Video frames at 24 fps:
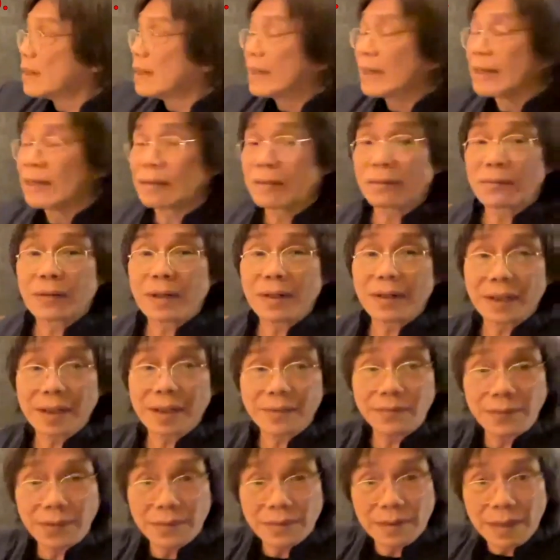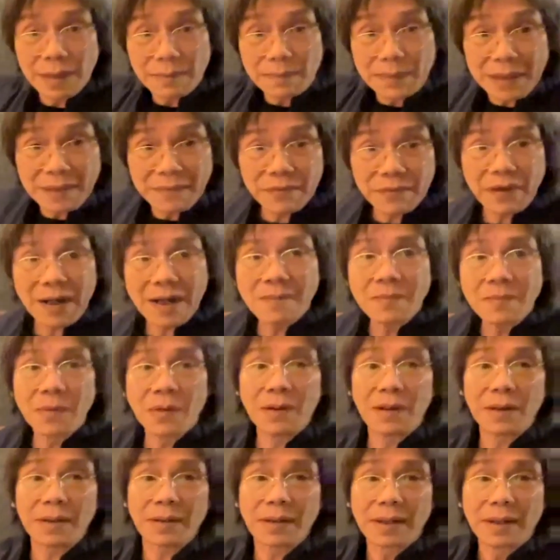is to try to give you a big
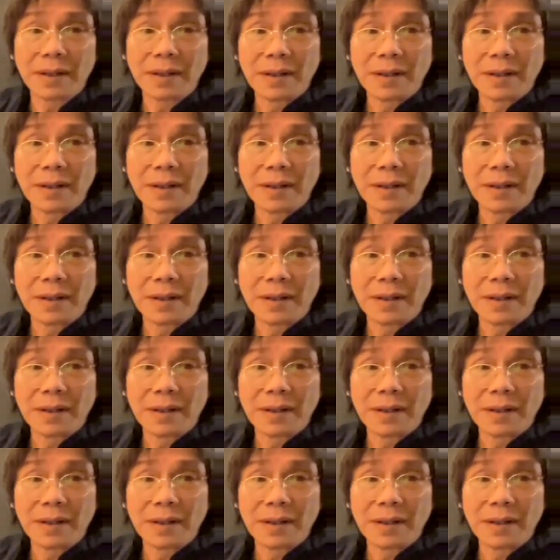framework.